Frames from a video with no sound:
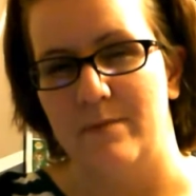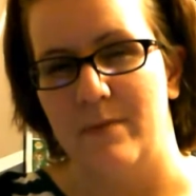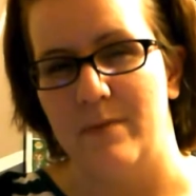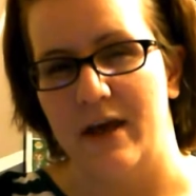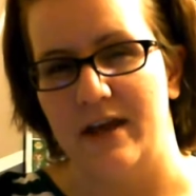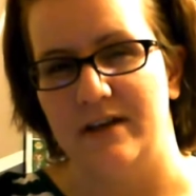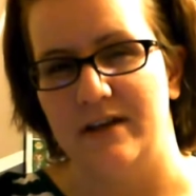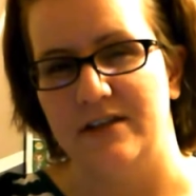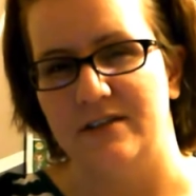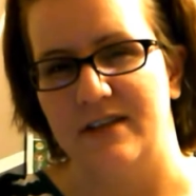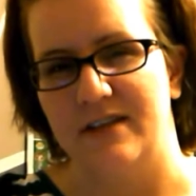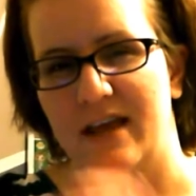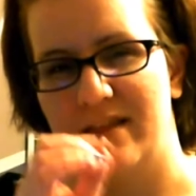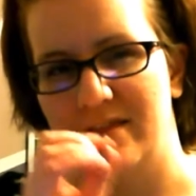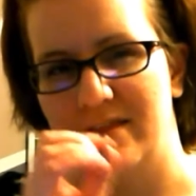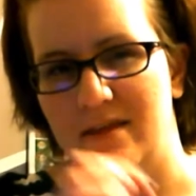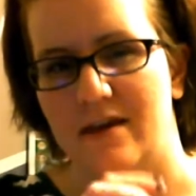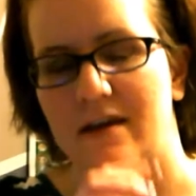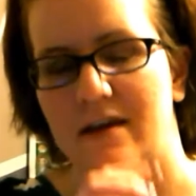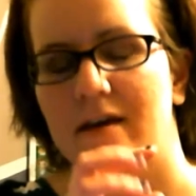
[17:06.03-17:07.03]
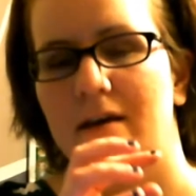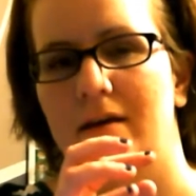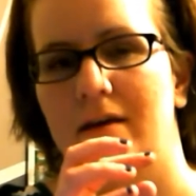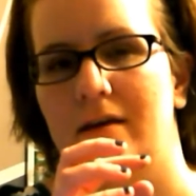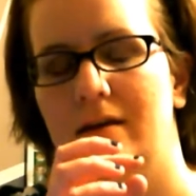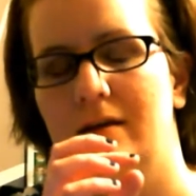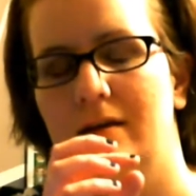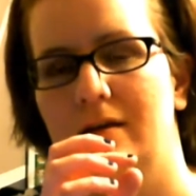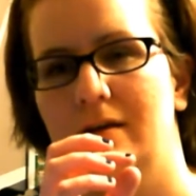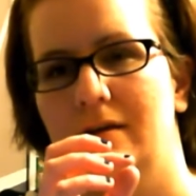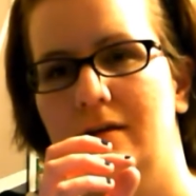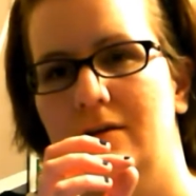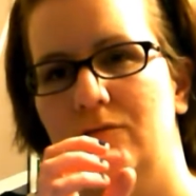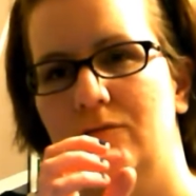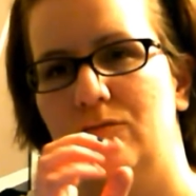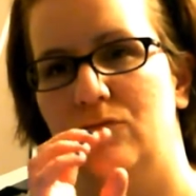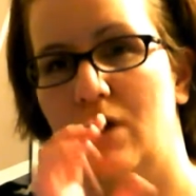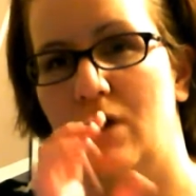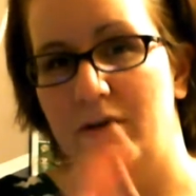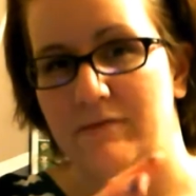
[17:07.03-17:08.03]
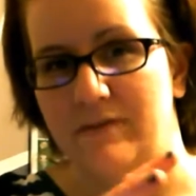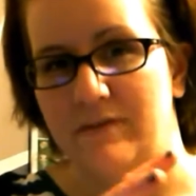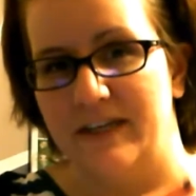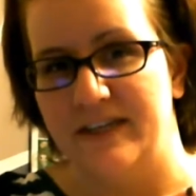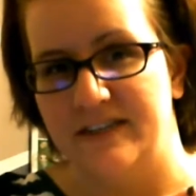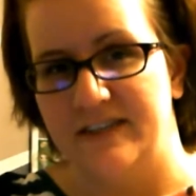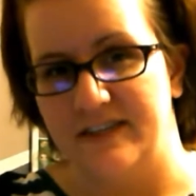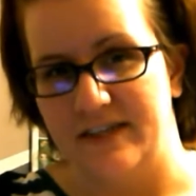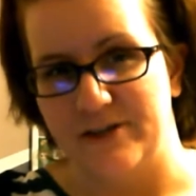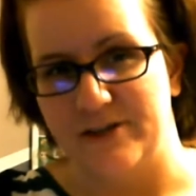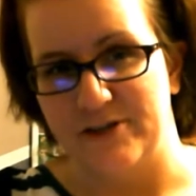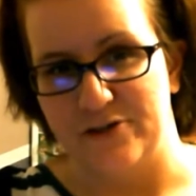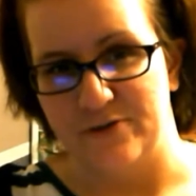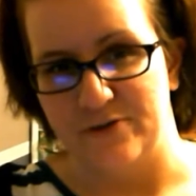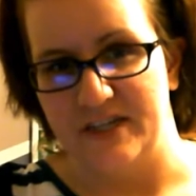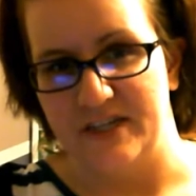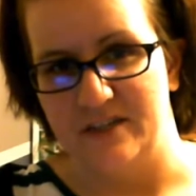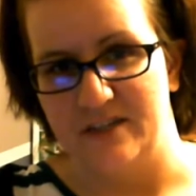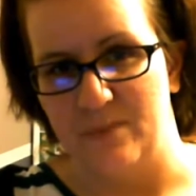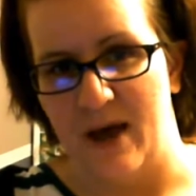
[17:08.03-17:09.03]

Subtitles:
pages, I think roughly a century has